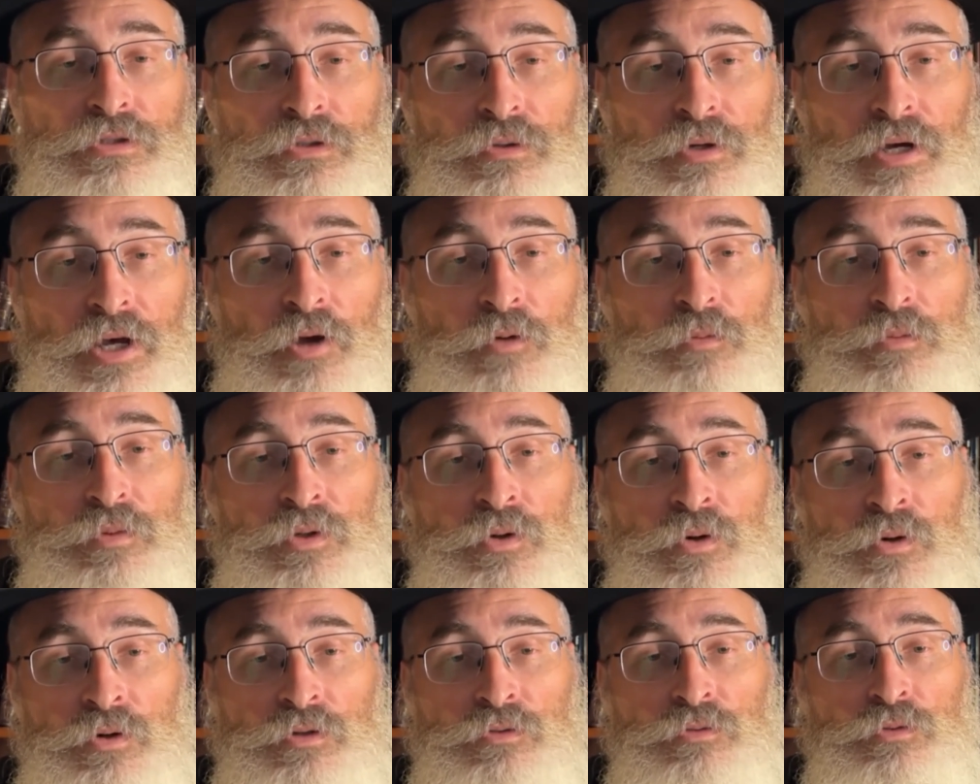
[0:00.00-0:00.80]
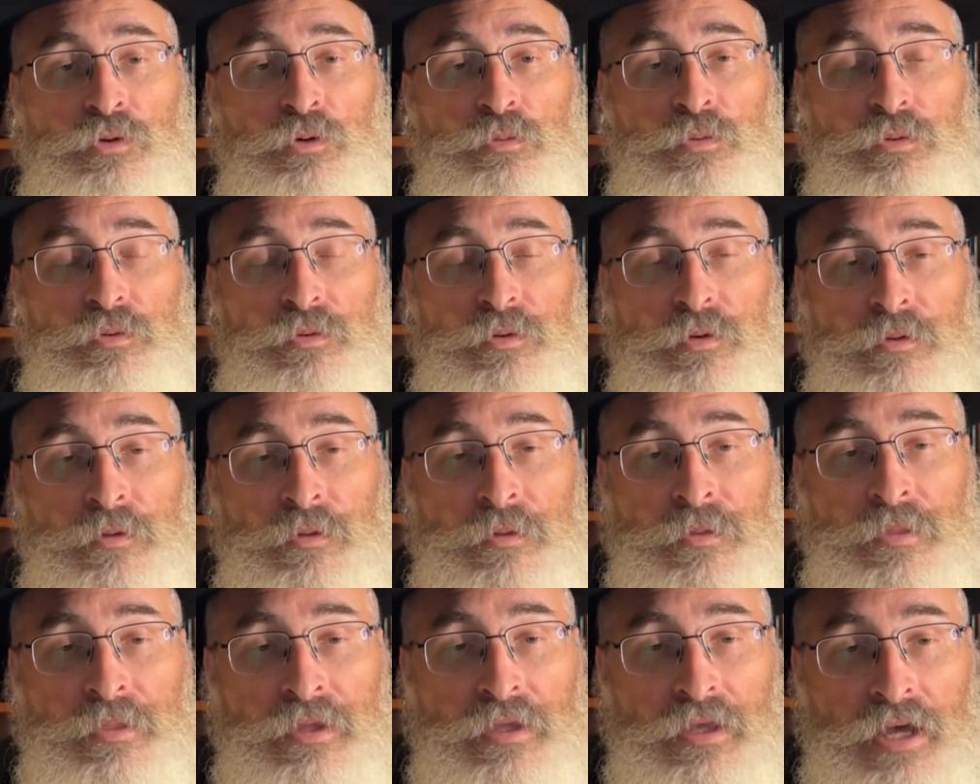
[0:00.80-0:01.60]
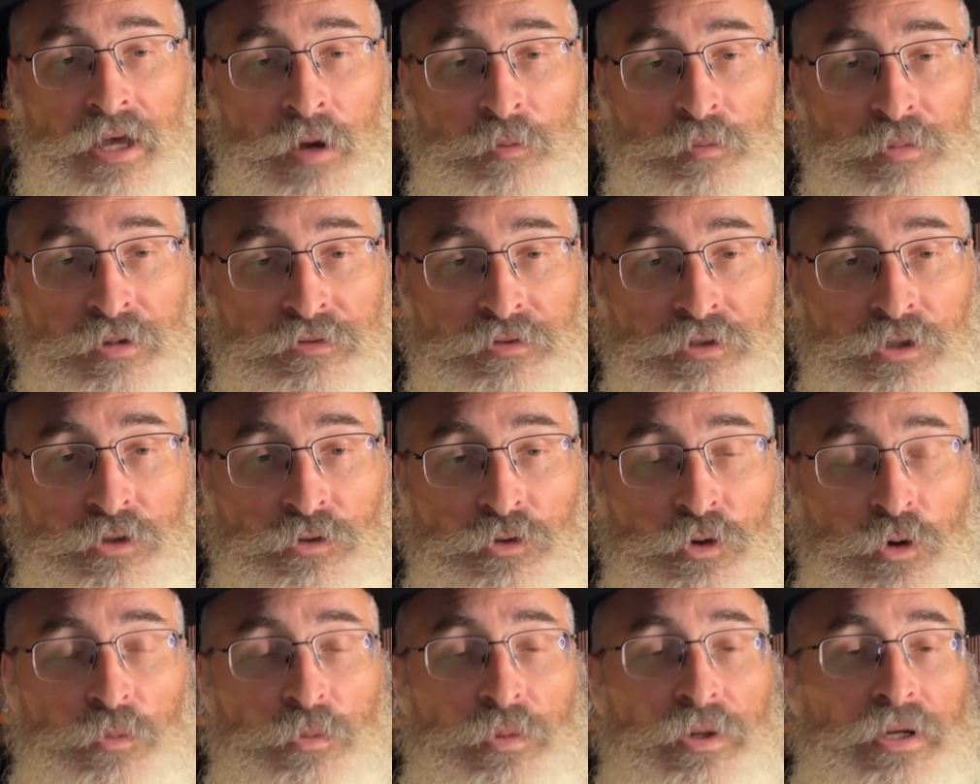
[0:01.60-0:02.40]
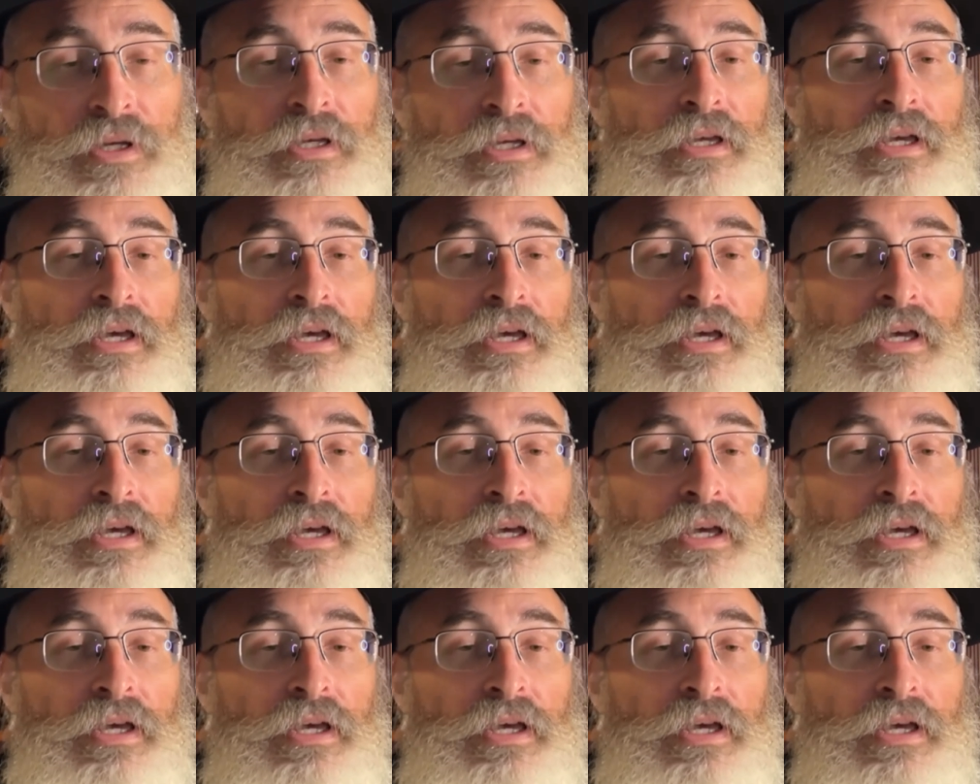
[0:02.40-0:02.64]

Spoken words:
to help your group, uplift your group.